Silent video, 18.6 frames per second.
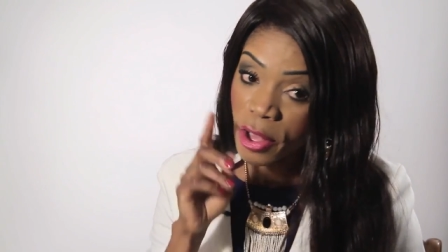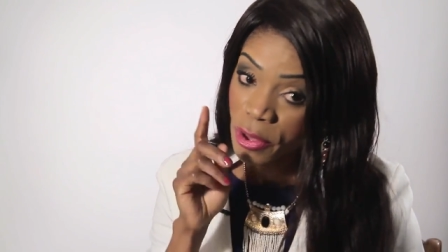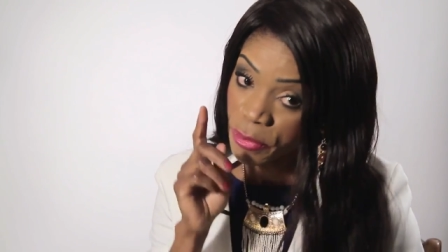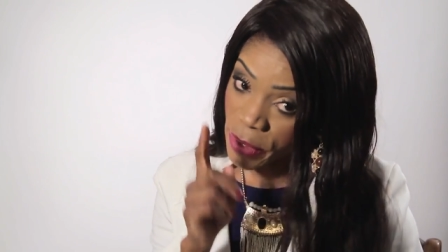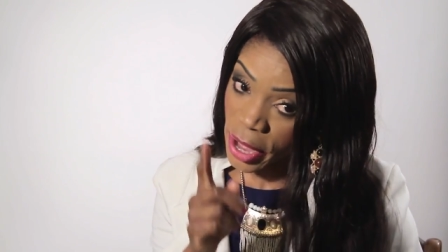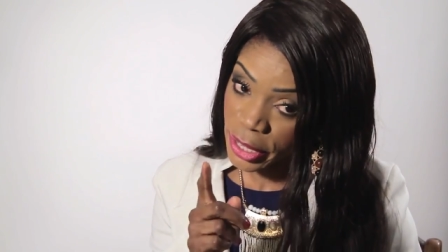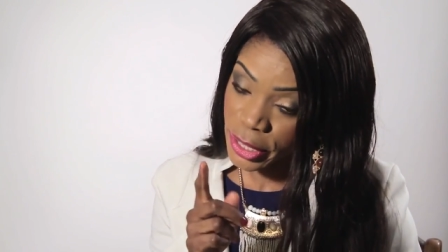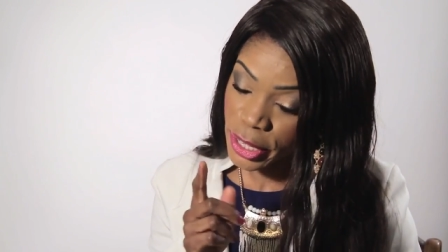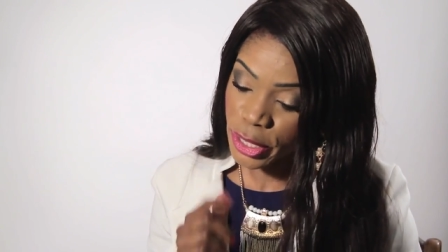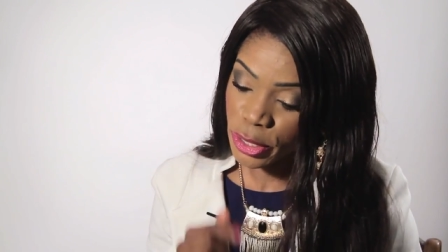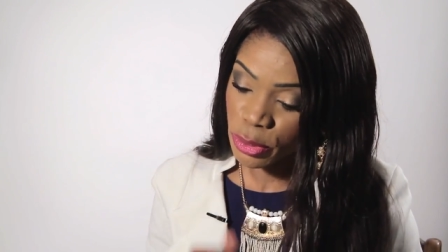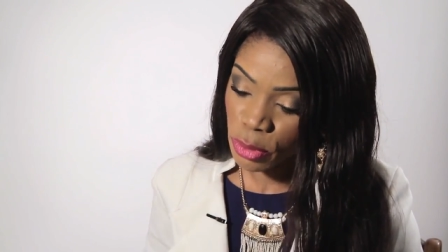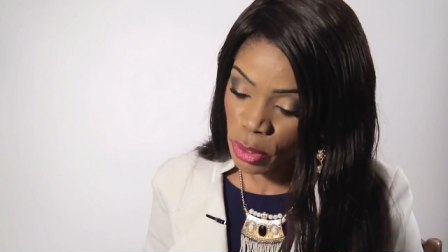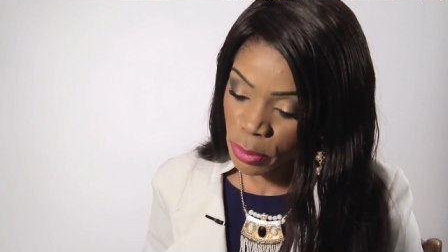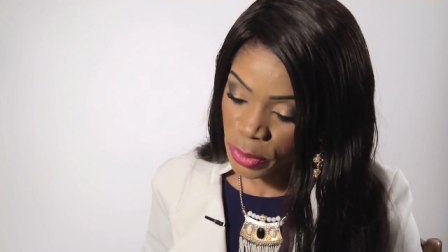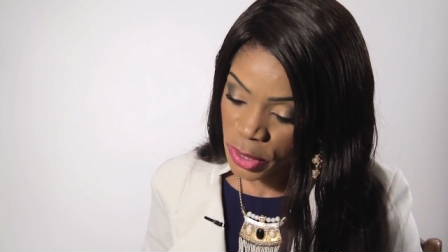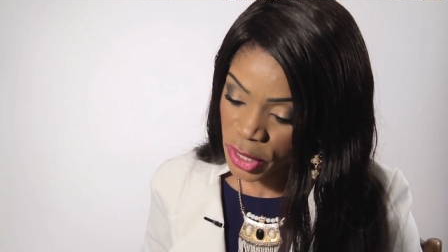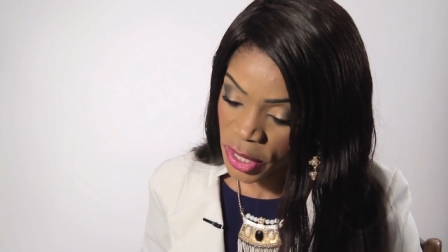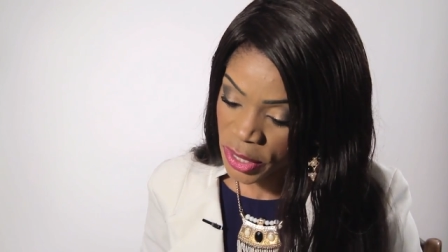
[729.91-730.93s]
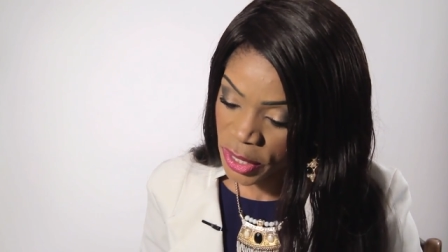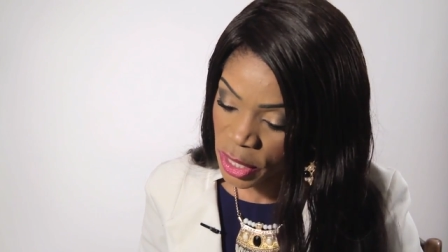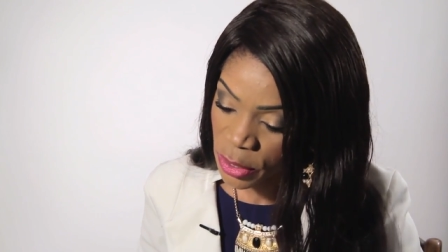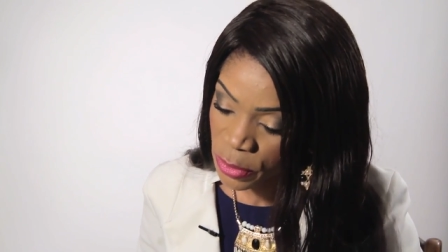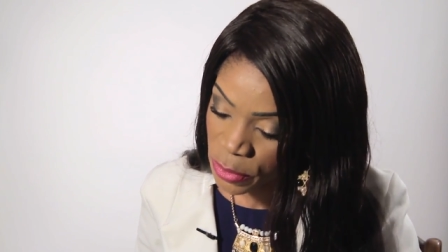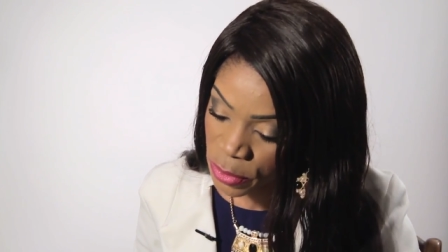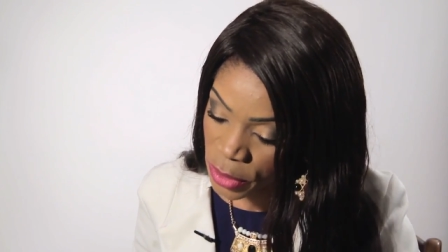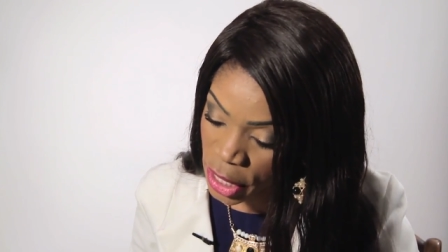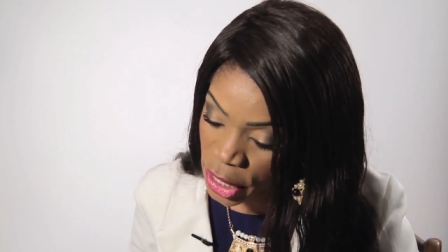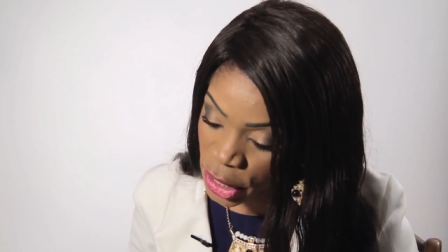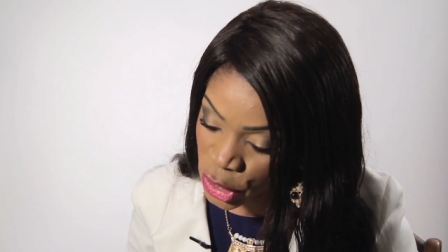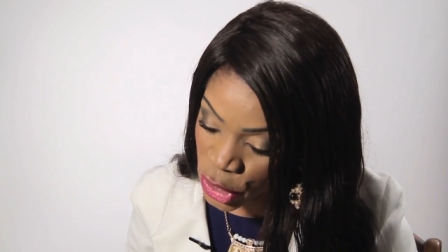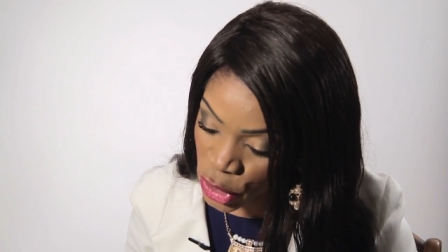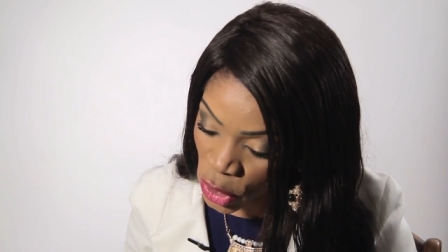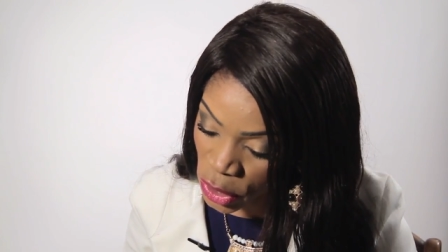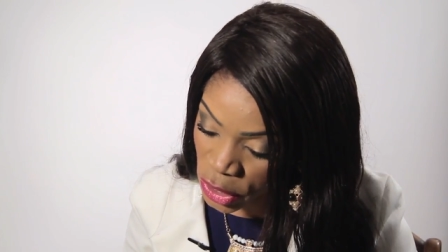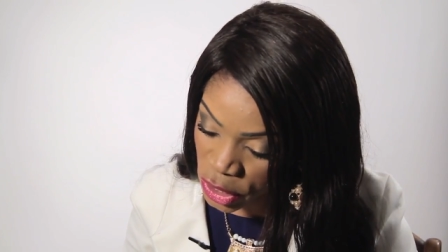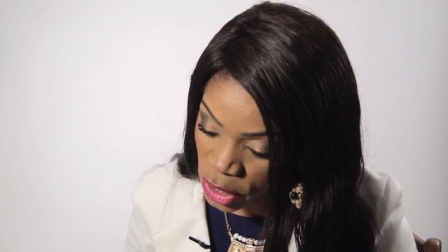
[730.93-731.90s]
Find the scriptures in
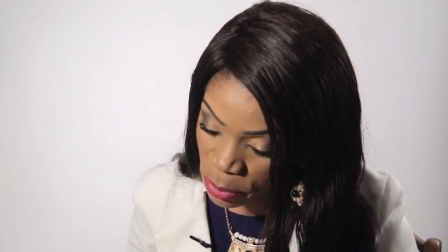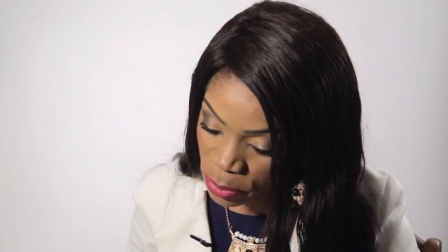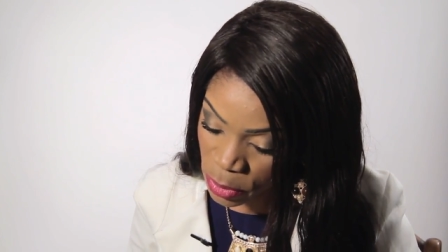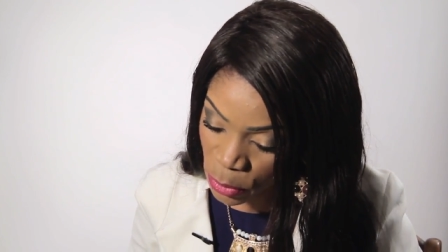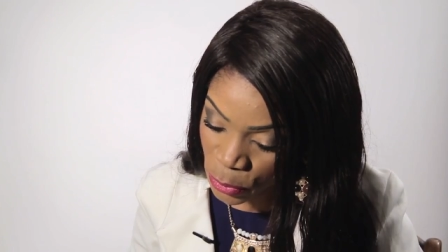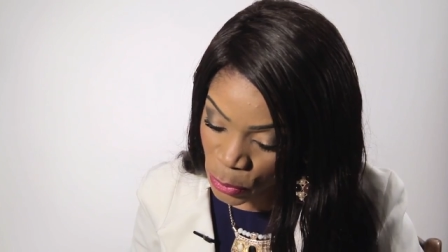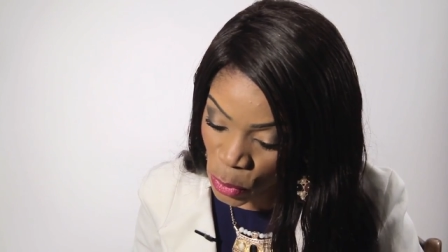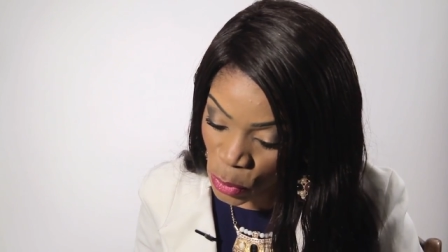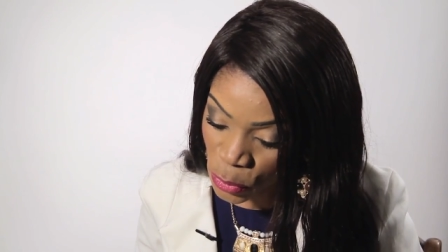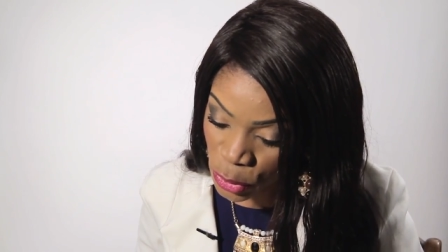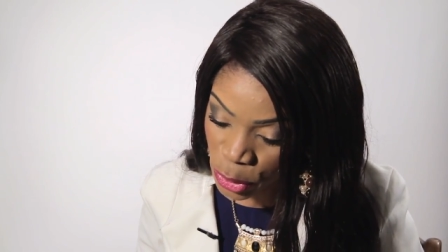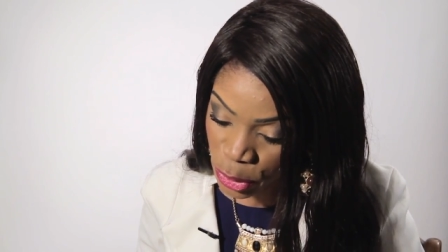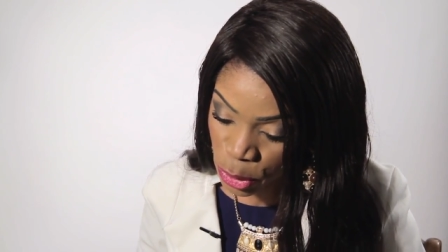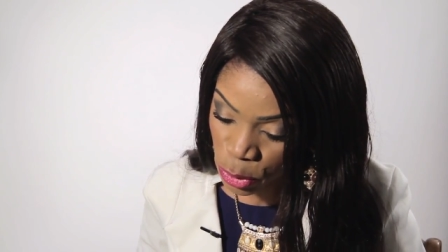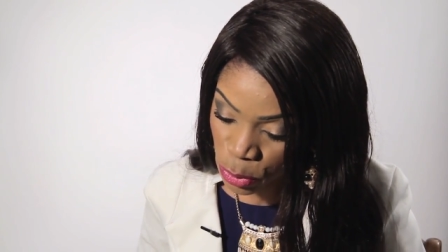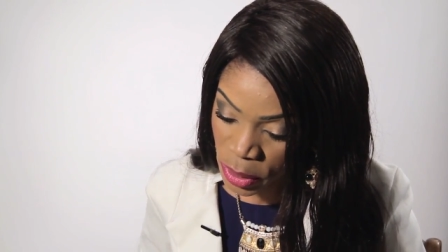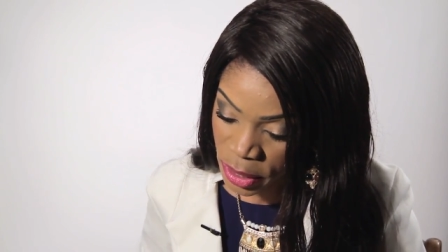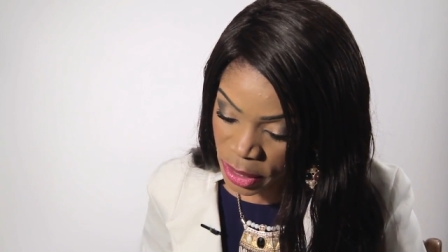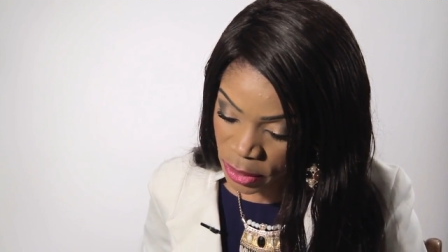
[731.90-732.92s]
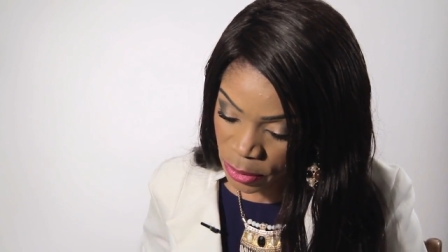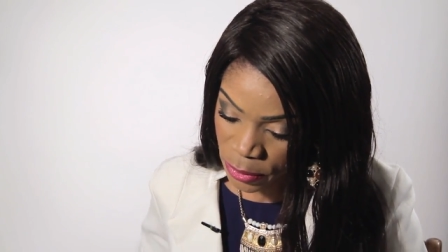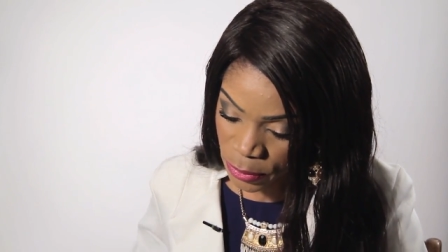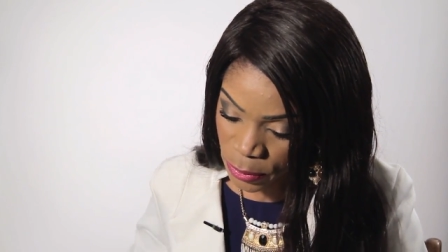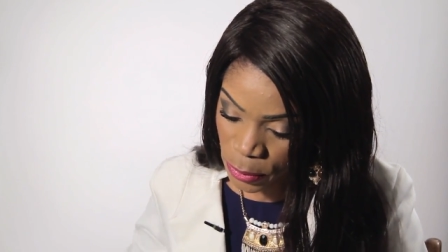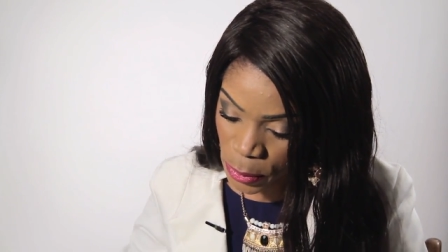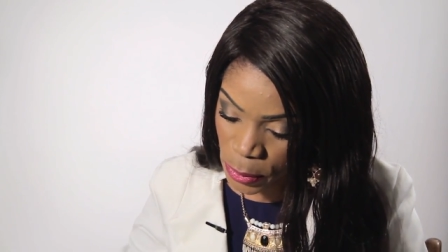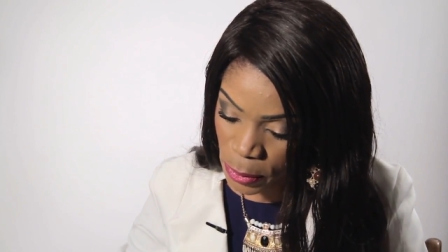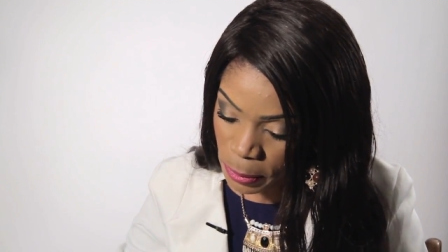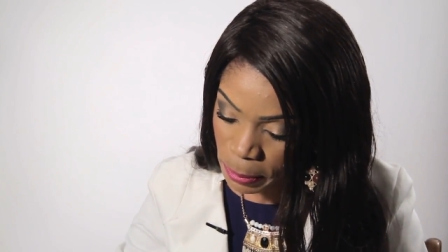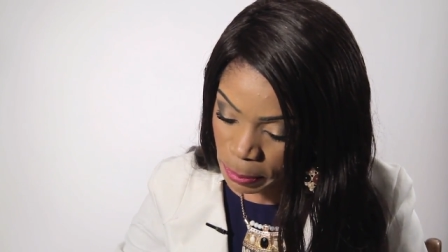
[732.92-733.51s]
John chapter 4, verse 24.